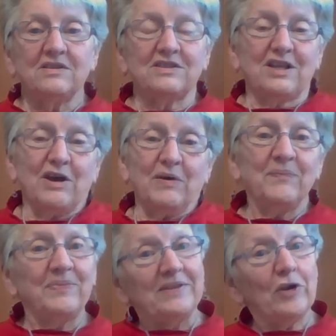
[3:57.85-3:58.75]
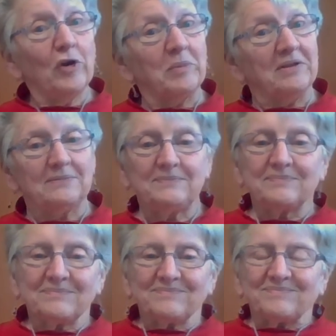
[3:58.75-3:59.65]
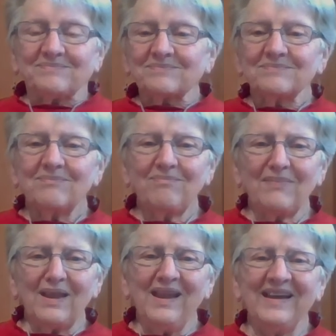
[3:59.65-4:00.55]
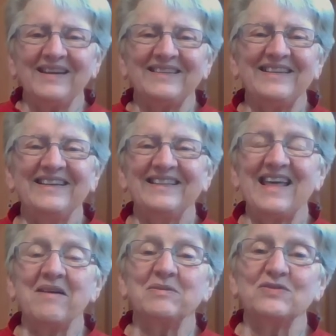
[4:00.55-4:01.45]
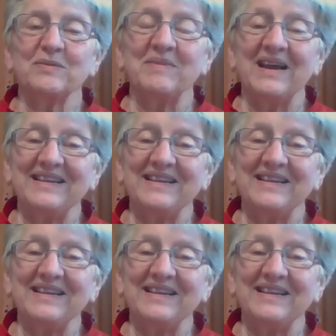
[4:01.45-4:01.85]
So normal. And that was from